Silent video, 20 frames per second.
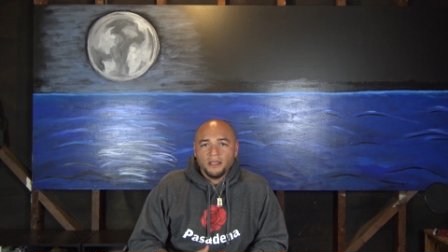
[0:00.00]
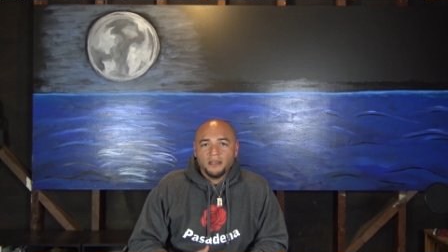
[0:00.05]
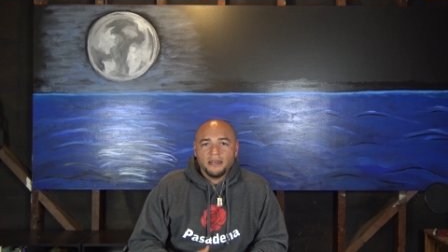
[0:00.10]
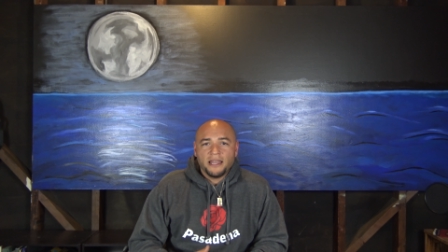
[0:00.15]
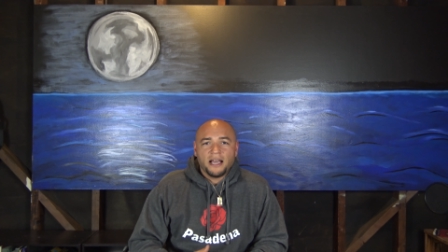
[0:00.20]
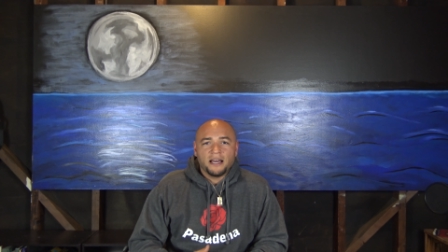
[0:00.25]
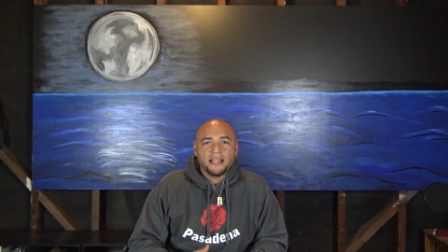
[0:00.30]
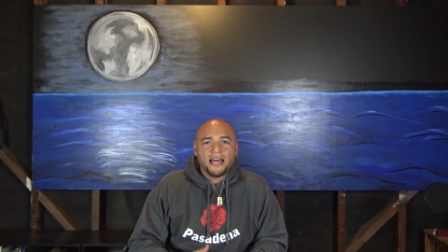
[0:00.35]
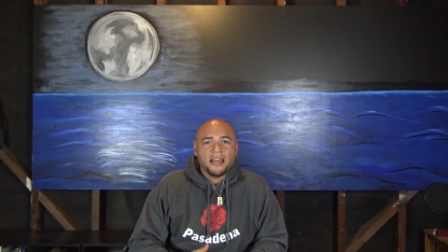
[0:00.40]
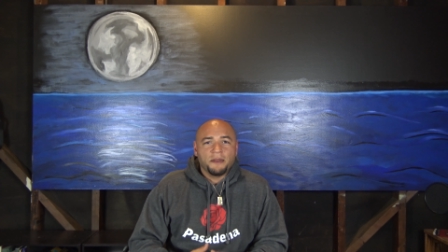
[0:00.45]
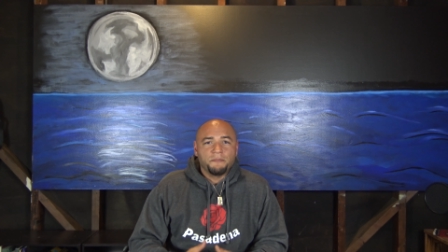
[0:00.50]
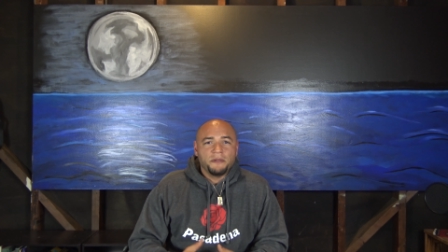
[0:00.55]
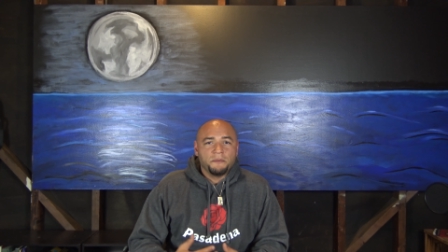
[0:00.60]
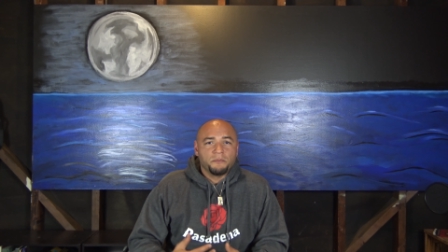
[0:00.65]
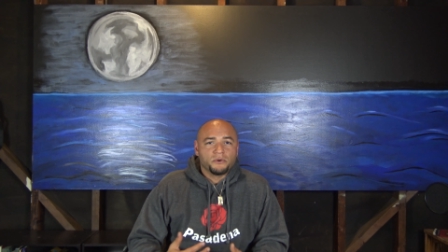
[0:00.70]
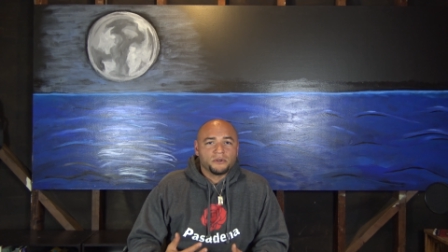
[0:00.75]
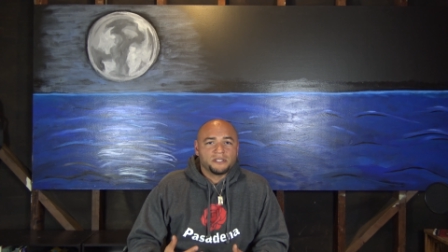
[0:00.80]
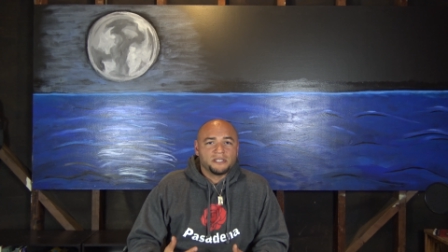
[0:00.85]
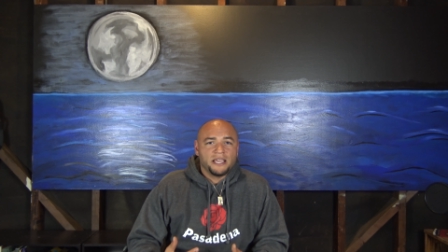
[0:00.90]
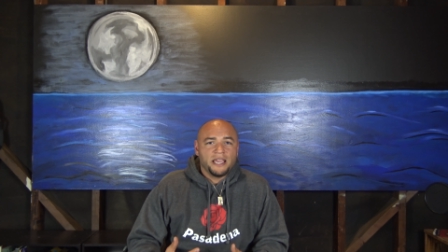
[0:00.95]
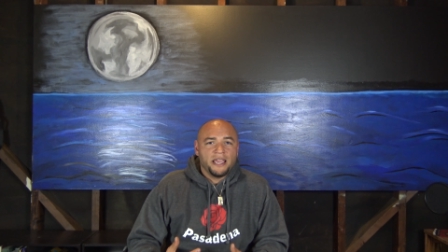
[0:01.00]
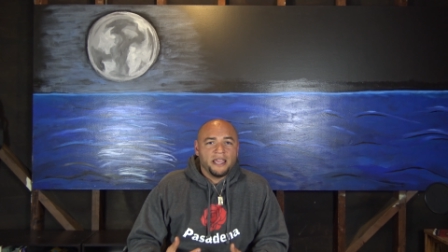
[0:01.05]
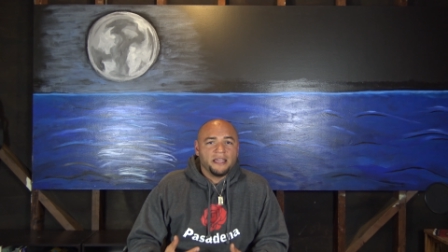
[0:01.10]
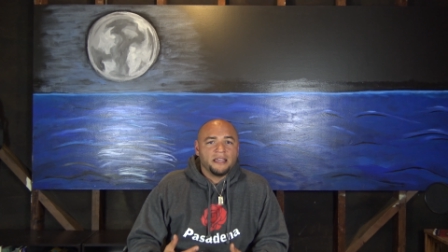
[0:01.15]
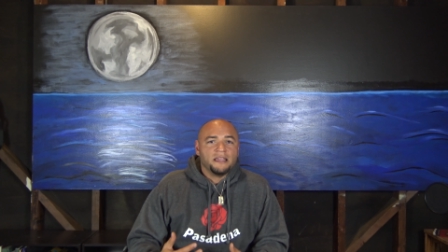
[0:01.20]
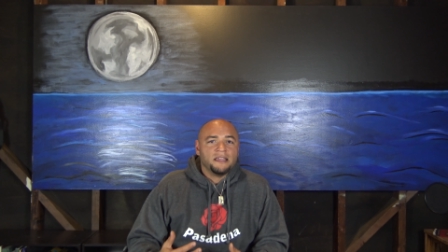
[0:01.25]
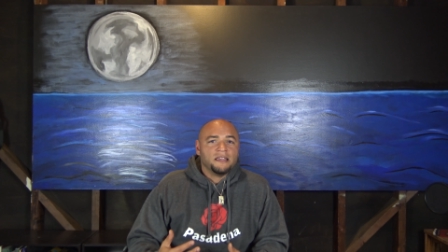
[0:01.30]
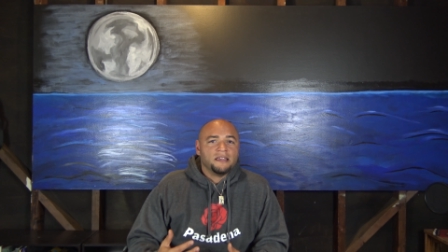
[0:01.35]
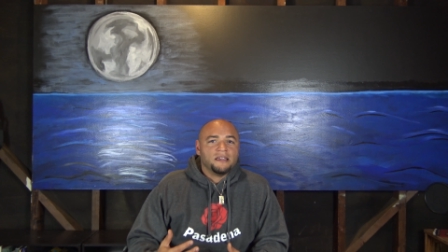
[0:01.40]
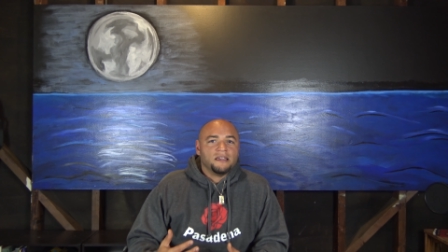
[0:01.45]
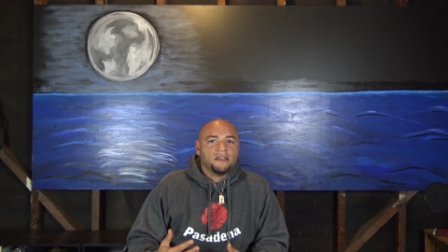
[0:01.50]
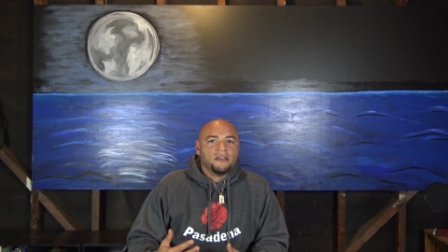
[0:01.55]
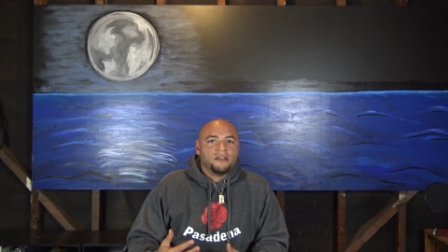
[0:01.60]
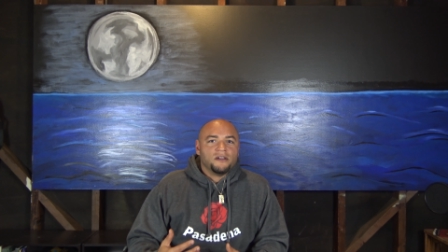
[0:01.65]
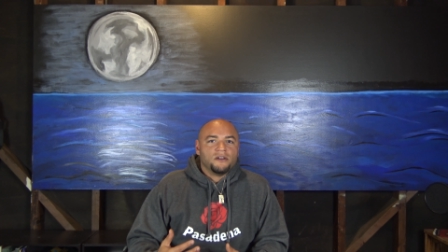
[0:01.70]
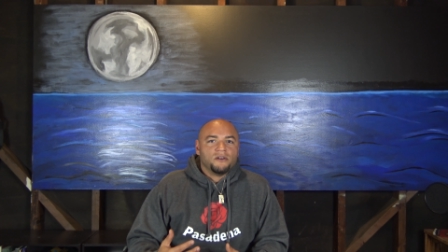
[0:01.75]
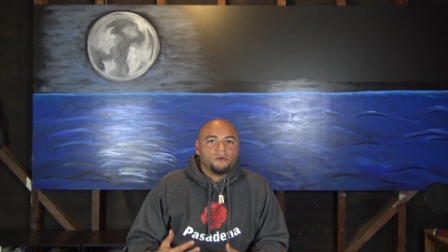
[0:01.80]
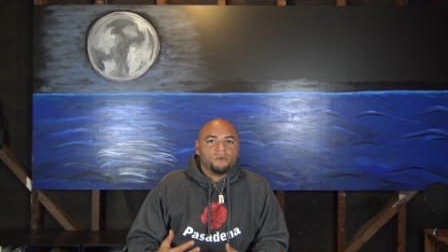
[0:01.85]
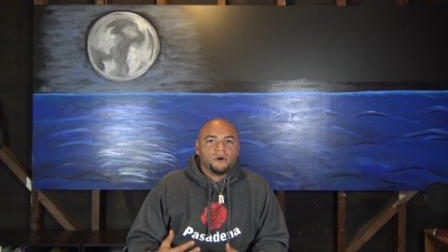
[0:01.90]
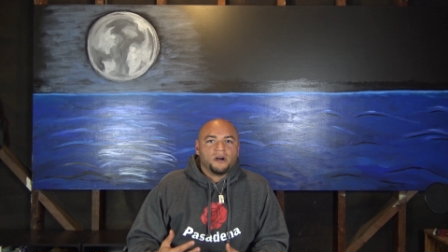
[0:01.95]
Now, a lot of people were saying,
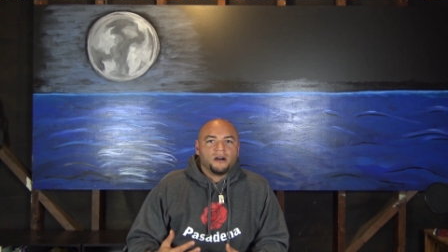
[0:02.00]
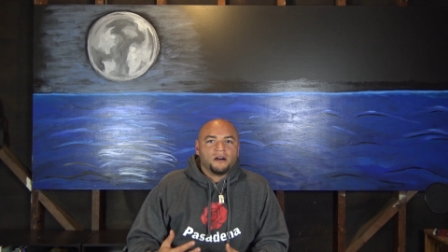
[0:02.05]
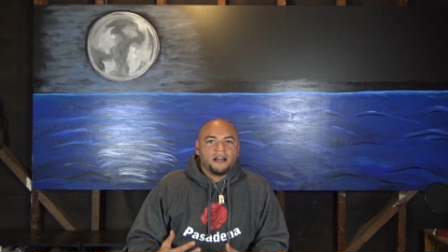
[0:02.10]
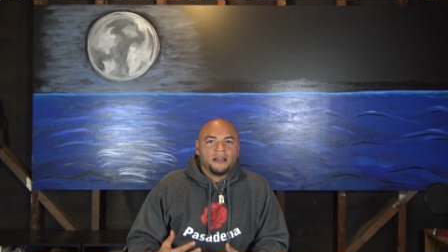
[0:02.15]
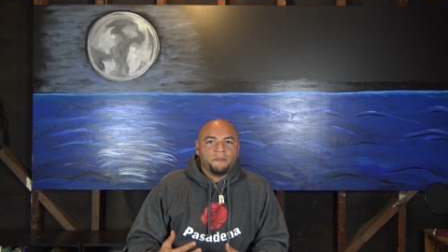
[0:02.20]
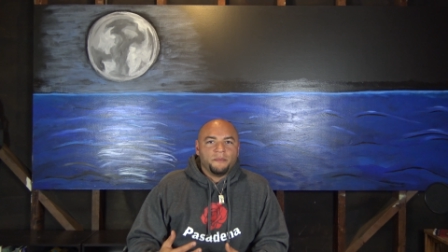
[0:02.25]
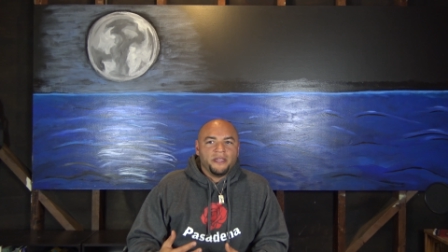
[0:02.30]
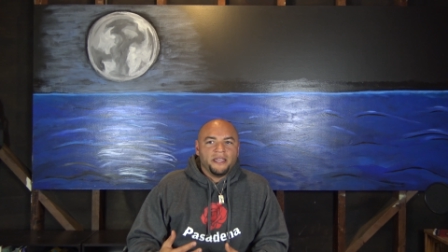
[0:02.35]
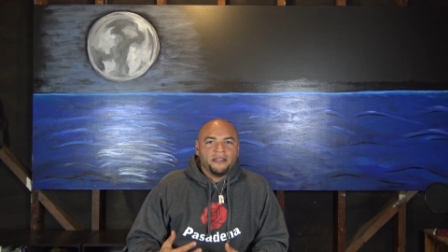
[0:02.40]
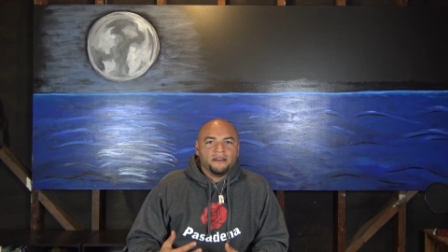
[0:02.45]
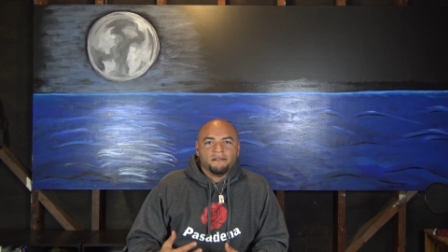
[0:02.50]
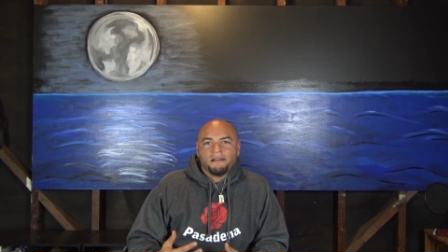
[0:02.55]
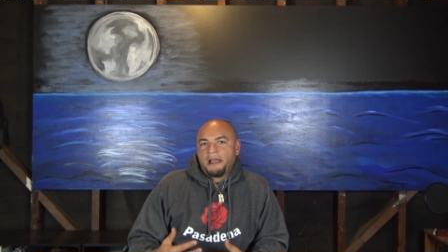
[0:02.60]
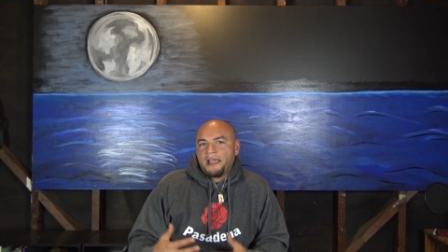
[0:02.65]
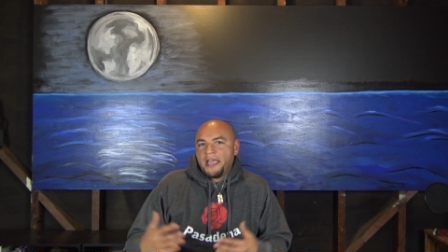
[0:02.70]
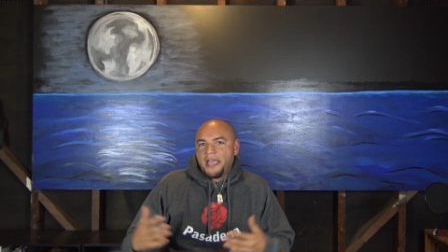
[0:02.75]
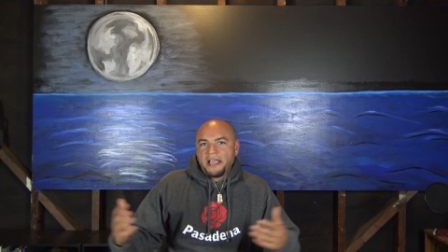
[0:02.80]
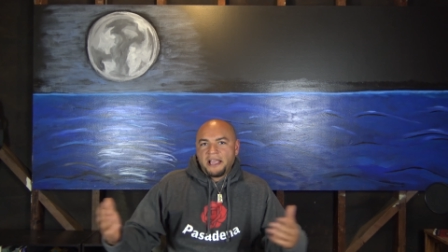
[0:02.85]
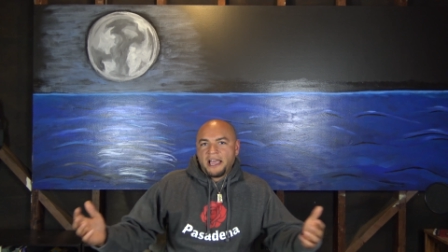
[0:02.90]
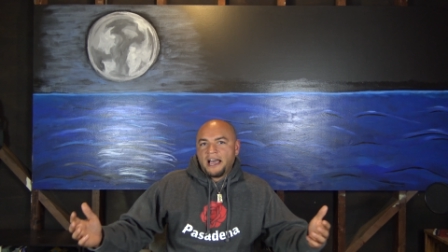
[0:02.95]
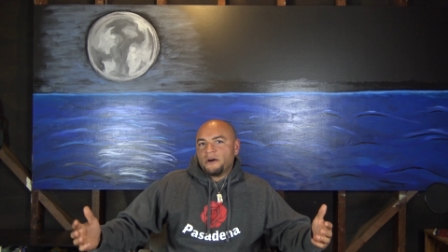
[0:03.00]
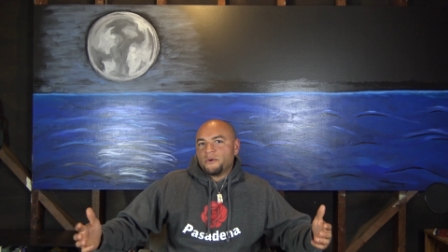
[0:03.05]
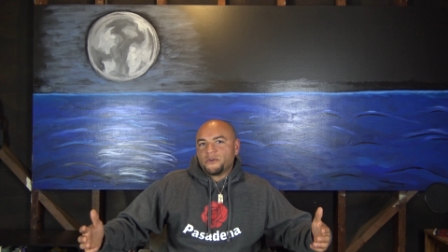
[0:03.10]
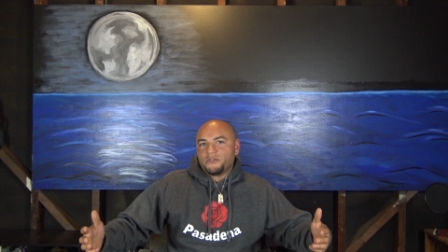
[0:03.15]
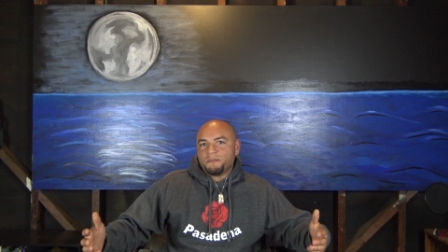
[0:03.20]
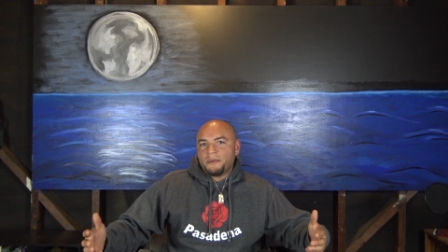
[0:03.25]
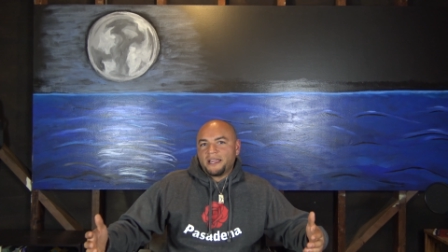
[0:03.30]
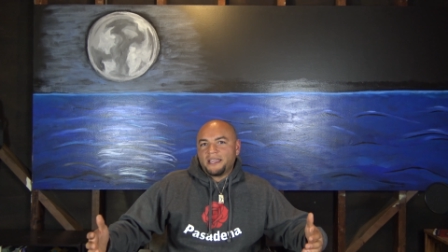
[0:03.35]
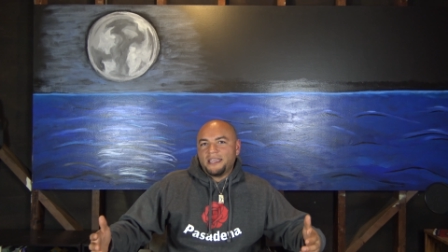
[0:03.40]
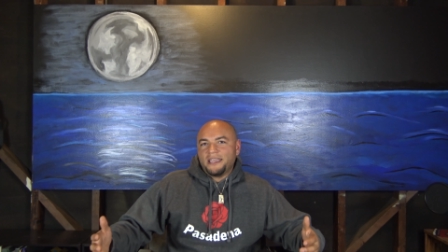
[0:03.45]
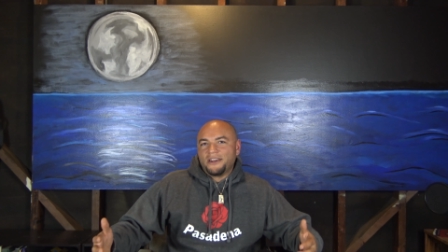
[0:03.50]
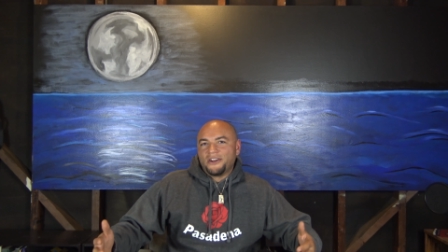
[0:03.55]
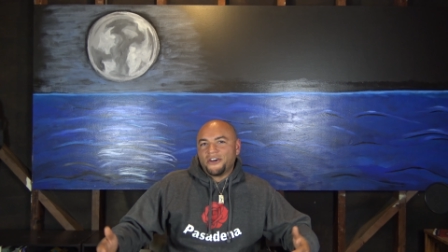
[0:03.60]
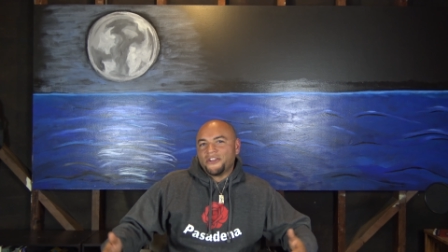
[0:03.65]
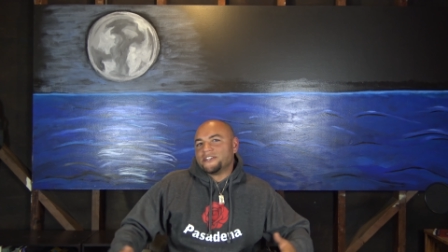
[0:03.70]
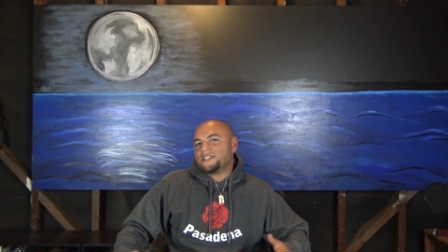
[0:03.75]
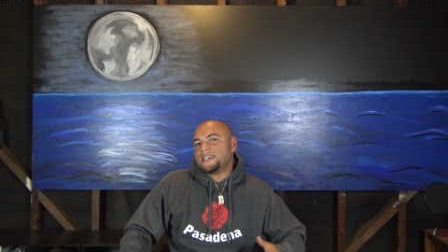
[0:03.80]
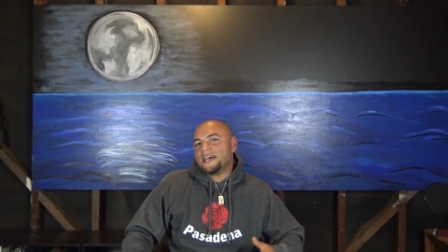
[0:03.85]
well, I mean, I hang out with my kid all the